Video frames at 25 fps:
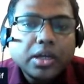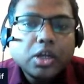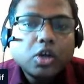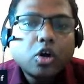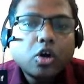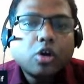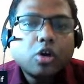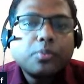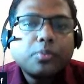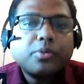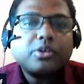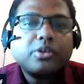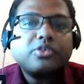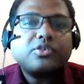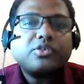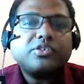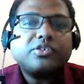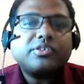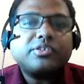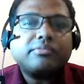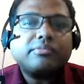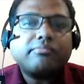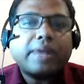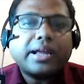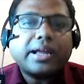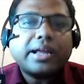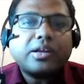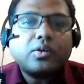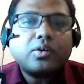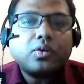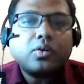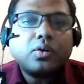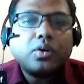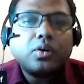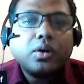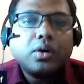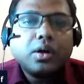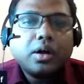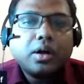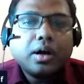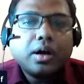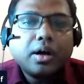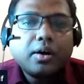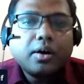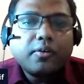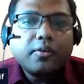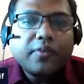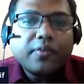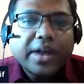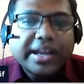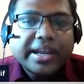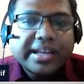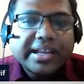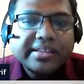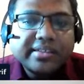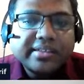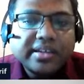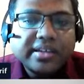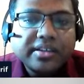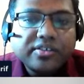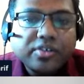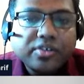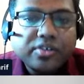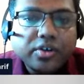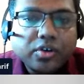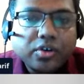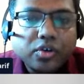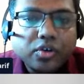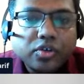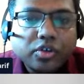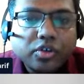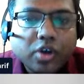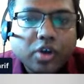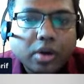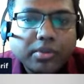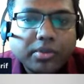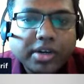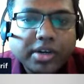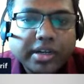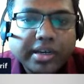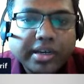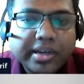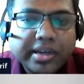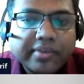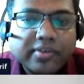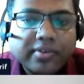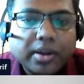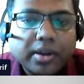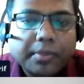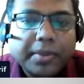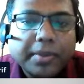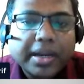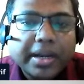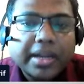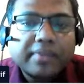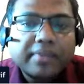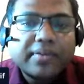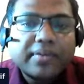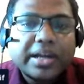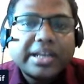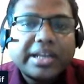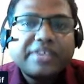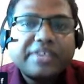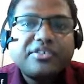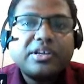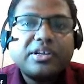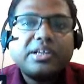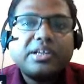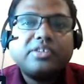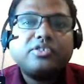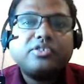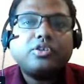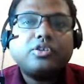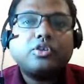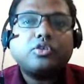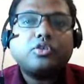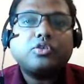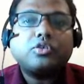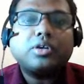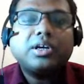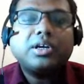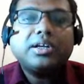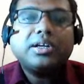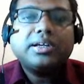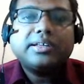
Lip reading: corporations, micro finance institutes, community development and financial institute,